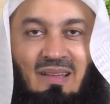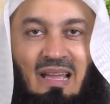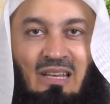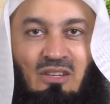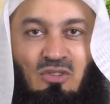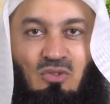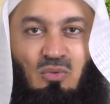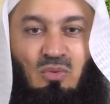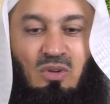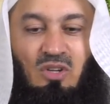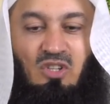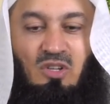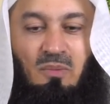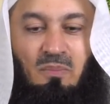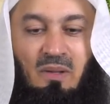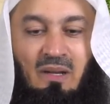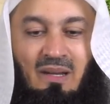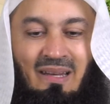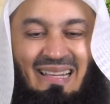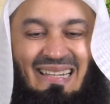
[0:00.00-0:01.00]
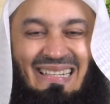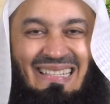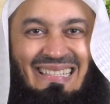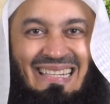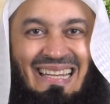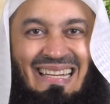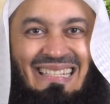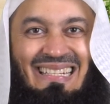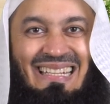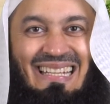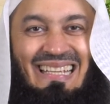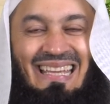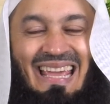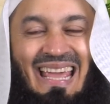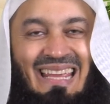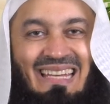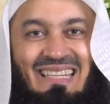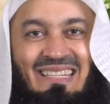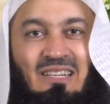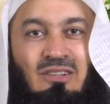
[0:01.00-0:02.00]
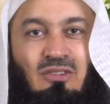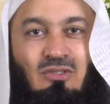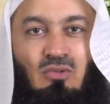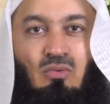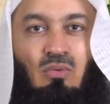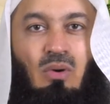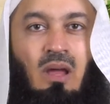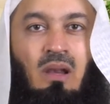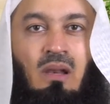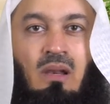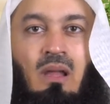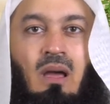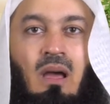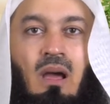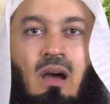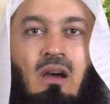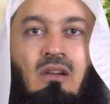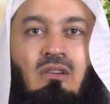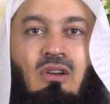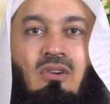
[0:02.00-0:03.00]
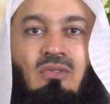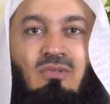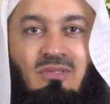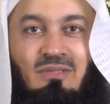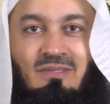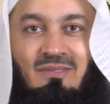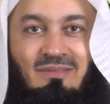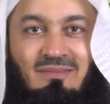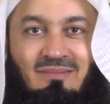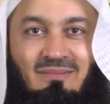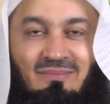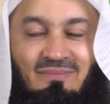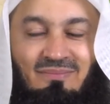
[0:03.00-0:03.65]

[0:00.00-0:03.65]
And to worship Allah dedicated to Allah alone.